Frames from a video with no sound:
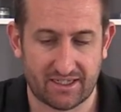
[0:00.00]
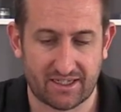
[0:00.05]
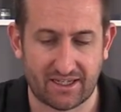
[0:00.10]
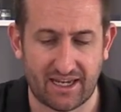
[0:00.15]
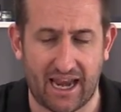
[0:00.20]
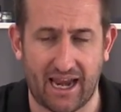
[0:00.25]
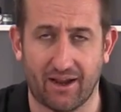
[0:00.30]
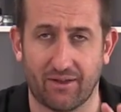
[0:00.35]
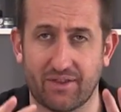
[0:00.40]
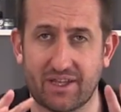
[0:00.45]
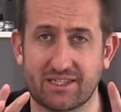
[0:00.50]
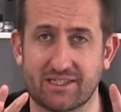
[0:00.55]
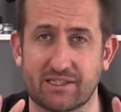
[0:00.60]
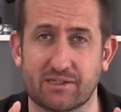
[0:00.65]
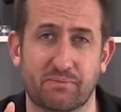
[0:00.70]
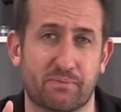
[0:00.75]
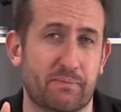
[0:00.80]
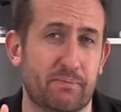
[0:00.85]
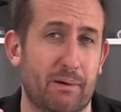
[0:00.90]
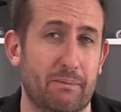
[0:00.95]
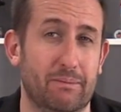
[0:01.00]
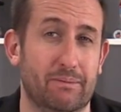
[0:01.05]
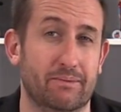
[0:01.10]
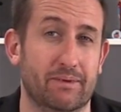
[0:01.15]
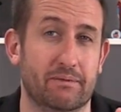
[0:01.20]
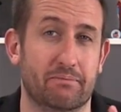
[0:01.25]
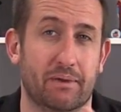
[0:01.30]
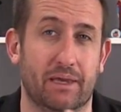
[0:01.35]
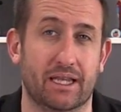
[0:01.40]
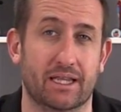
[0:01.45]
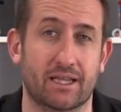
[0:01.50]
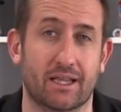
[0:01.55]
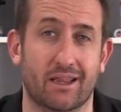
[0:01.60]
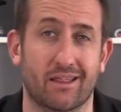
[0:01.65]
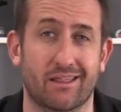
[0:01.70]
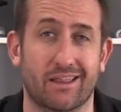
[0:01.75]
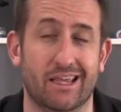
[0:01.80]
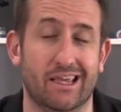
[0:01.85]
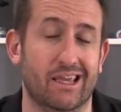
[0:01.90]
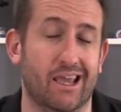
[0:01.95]
Now this has probably been
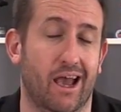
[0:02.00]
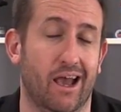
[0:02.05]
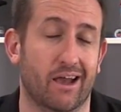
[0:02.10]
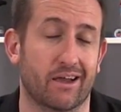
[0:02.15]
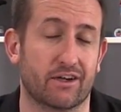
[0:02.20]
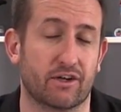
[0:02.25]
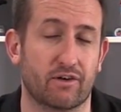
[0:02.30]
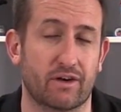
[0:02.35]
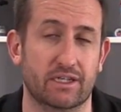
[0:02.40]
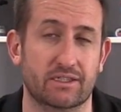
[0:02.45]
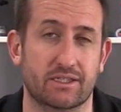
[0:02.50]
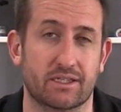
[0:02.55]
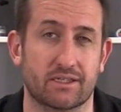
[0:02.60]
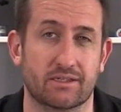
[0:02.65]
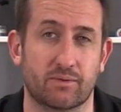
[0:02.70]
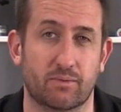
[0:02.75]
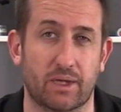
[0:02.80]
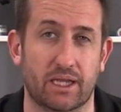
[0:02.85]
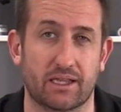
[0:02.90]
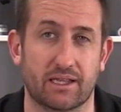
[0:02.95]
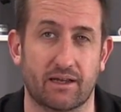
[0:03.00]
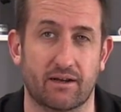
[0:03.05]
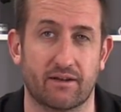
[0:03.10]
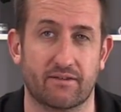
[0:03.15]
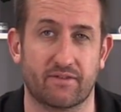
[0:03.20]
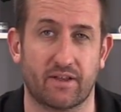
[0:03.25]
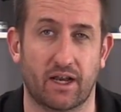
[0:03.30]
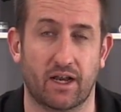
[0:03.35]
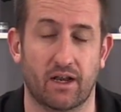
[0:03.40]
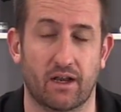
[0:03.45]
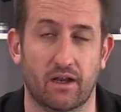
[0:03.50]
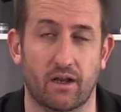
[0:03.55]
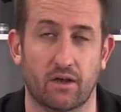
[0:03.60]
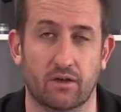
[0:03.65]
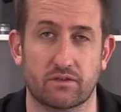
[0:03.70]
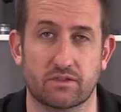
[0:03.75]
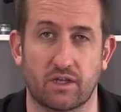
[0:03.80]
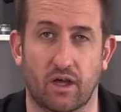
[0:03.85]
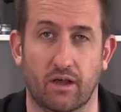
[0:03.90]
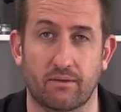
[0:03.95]
the uh, craziest week that I've done in a
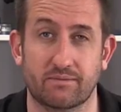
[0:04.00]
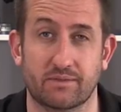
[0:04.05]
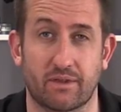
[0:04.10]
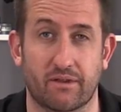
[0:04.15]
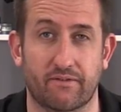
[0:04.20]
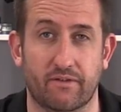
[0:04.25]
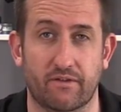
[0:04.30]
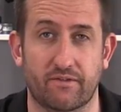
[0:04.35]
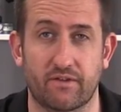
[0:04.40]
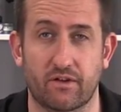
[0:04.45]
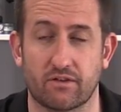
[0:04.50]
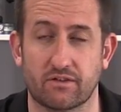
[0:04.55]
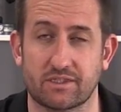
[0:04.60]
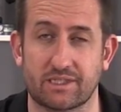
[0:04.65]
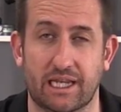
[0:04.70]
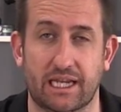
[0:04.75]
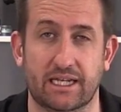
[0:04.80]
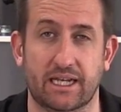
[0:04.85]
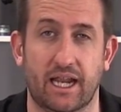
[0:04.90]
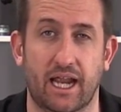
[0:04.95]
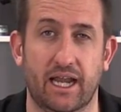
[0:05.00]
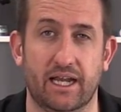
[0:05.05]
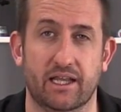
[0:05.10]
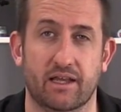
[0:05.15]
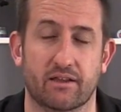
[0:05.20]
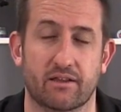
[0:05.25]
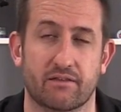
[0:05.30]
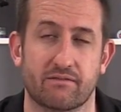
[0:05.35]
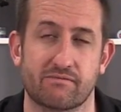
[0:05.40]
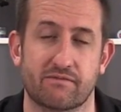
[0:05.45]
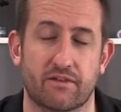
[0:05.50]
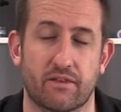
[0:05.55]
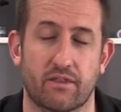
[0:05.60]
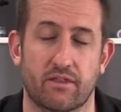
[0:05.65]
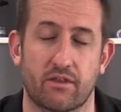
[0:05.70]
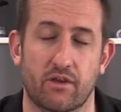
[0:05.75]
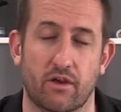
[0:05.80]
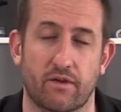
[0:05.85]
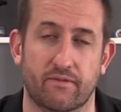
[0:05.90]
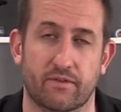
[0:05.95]
long time so if you've not seen any other
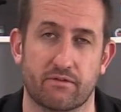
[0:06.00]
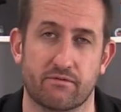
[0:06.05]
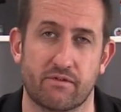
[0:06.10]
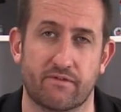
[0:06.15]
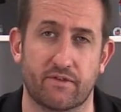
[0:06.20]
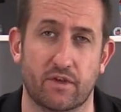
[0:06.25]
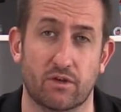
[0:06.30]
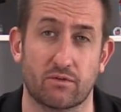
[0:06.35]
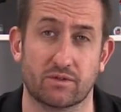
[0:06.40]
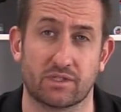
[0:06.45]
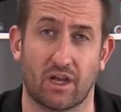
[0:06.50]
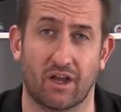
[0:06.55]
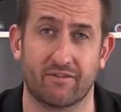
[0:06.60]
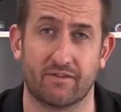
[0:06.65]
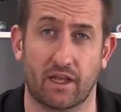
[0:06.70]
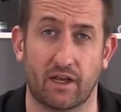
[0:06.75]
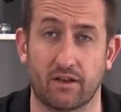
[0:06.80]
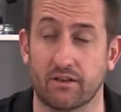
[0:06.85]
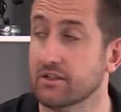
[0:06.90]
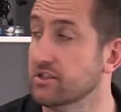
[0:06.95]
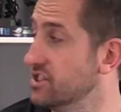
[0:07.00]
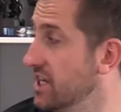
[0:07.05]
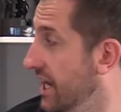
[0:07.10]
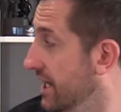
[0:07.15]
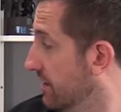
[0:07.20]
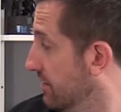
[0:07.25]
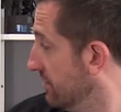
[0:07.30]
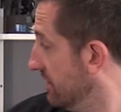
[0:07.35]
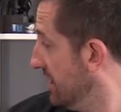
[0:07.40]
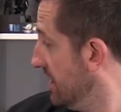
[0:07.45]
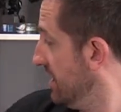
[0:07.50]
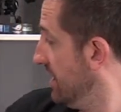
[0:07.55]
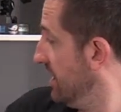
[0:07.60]
of the reviews that I've done on the channel